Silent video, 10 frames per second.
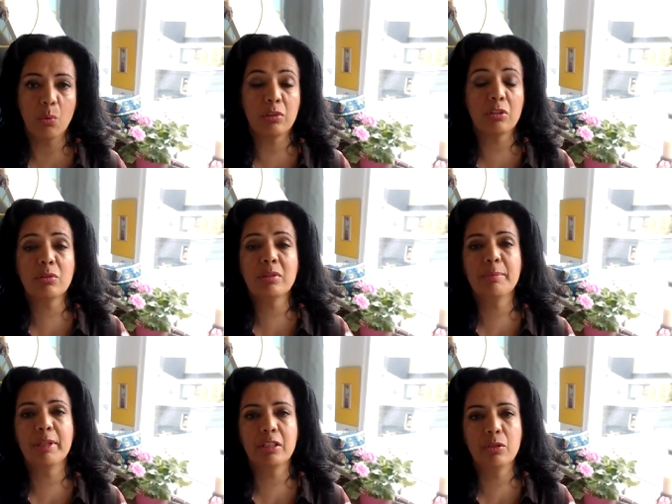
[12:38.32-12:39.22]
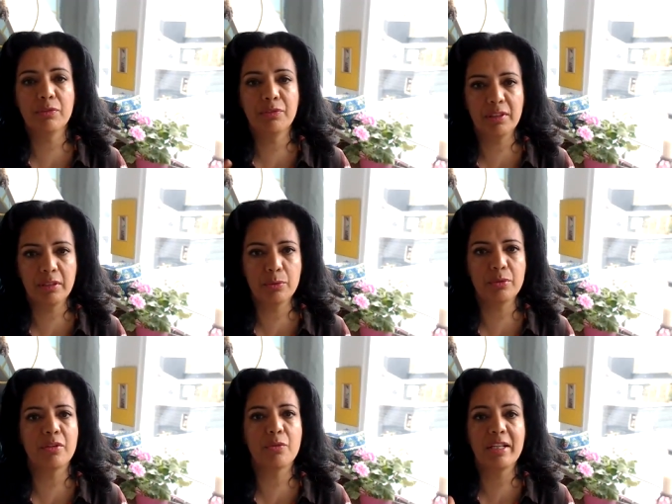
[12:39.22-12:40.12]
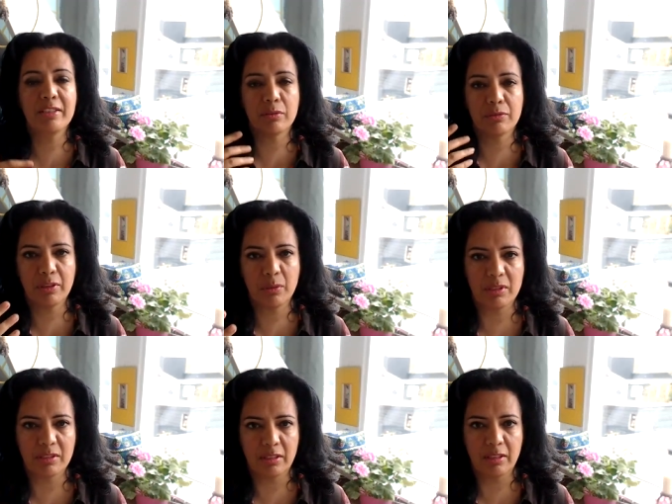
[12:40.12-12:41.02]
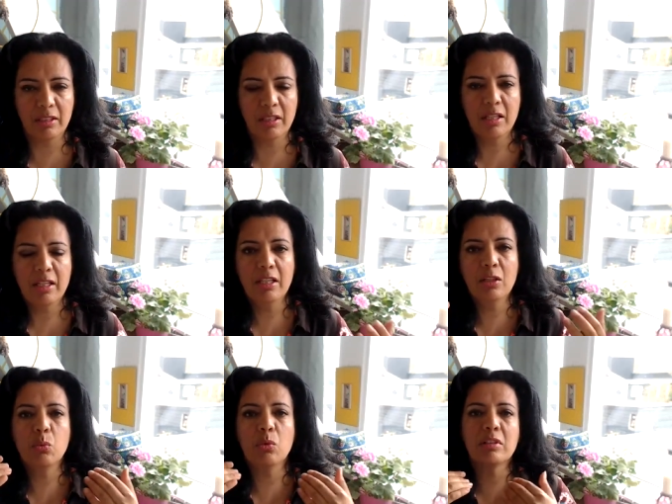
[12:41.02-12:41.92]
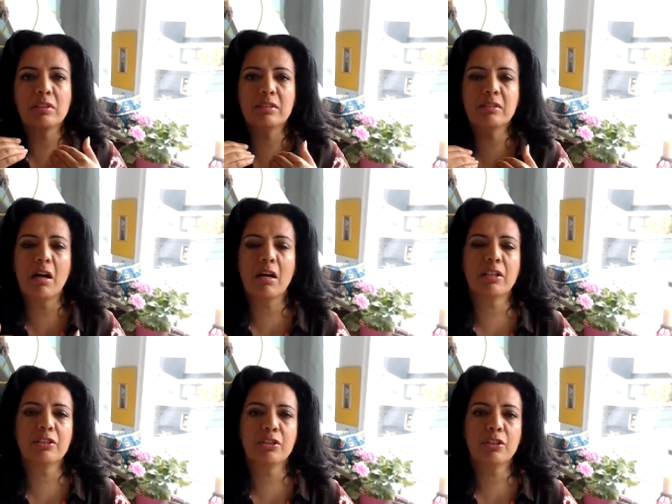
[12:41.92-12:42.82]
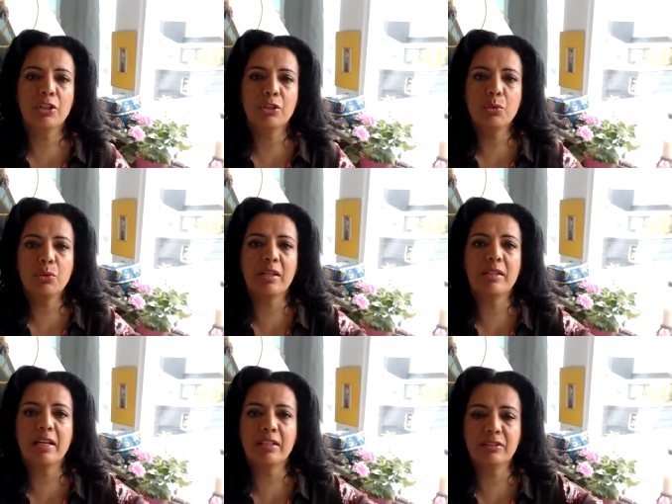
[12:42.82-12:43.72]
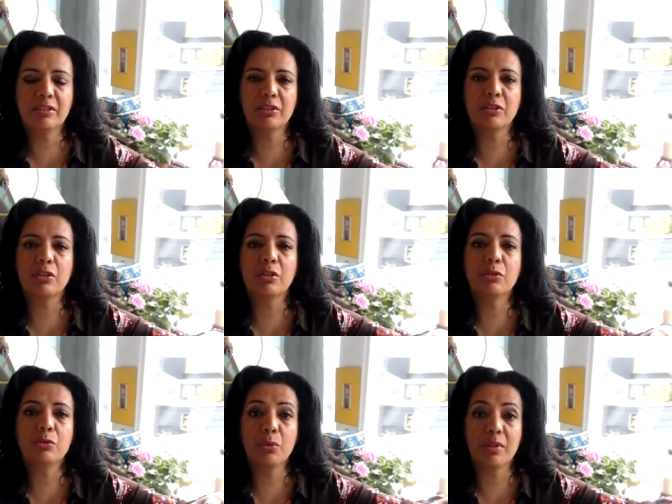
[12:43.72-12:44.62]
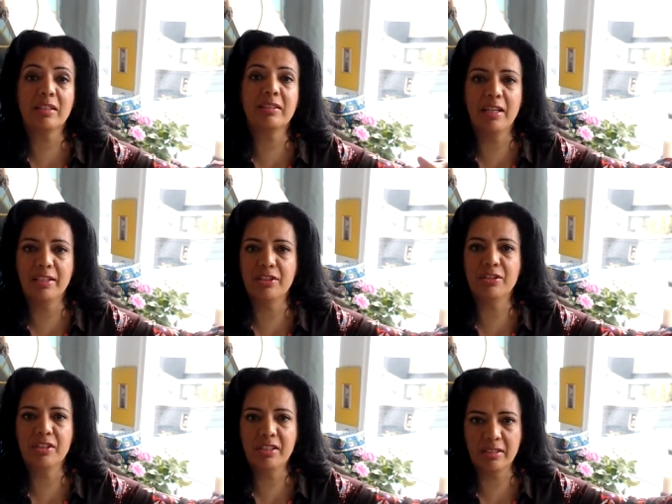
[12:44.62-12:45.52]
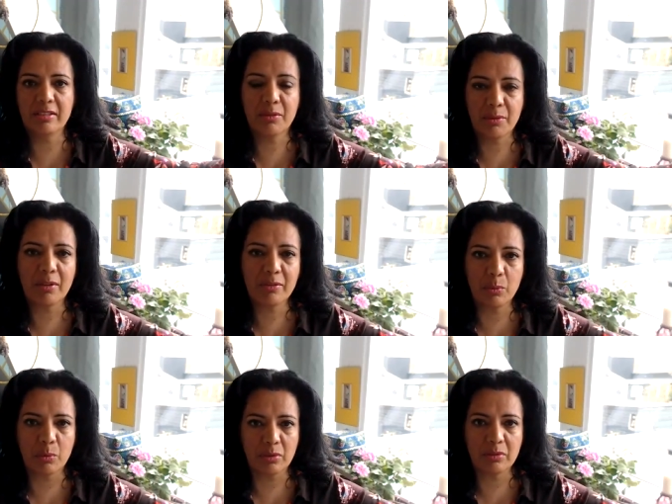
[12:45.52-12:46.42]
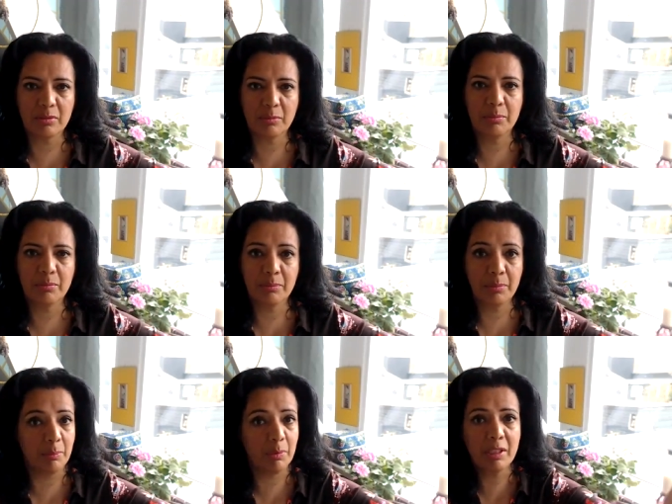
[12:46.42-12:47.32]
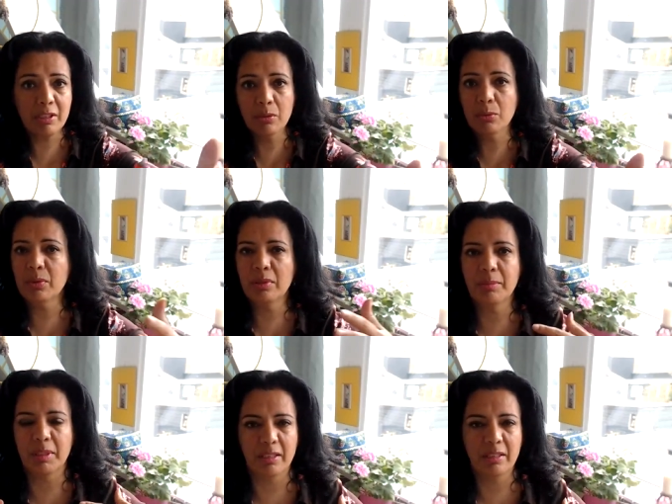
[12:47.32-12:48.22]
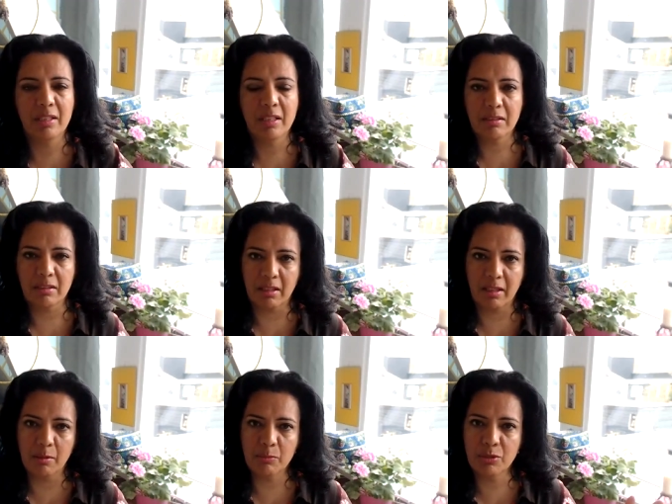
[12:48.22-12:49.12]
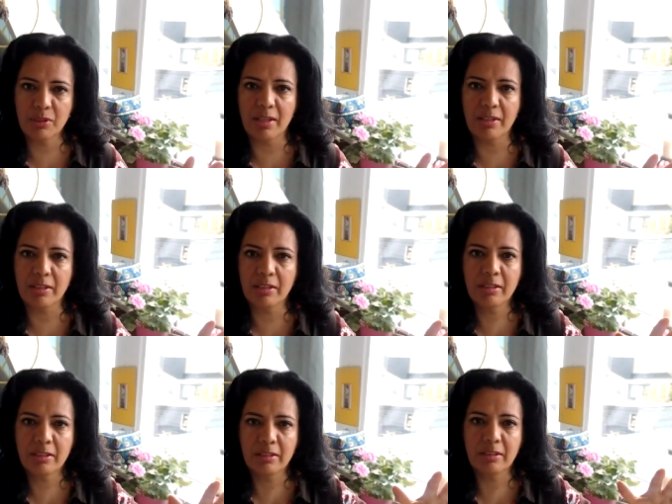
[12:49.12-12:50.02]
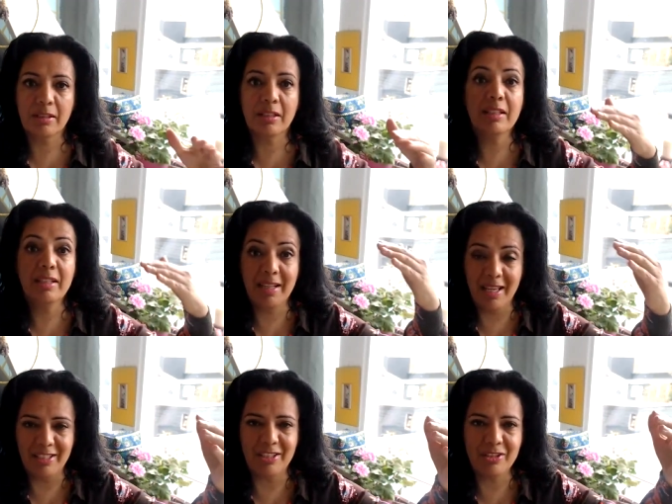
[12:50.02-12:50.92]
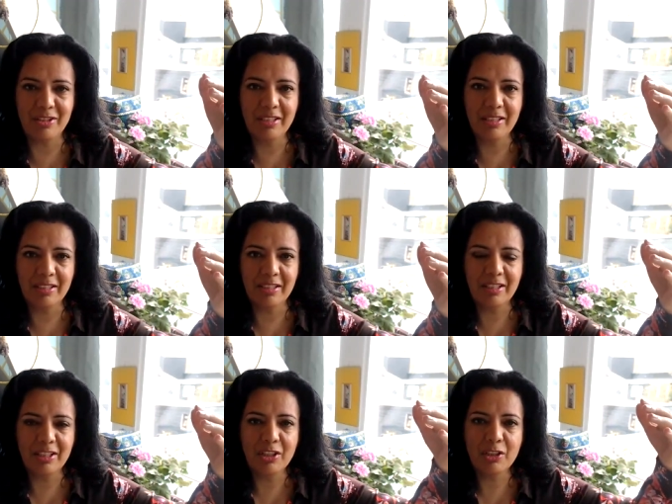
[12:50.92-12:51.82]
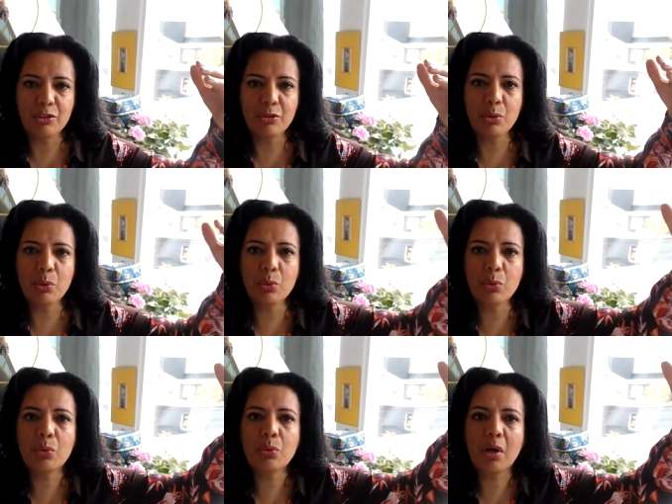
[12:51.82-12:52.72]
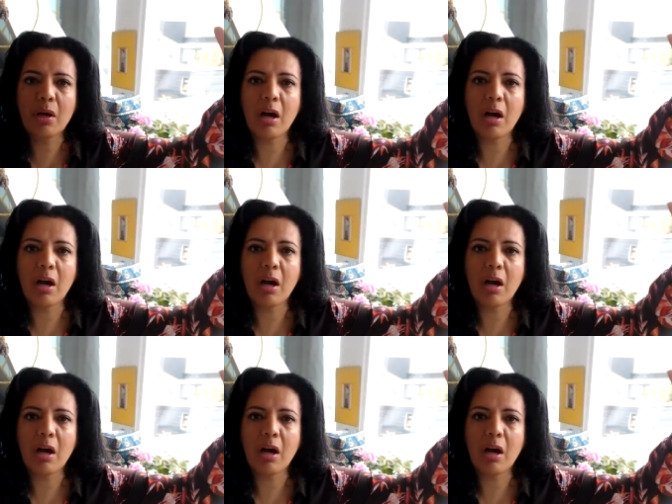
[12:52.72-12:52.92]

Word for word: will not only make you feel good and raise your frequency, it will start to connect to that energy that is around the world. People like you and me that have come together in energy to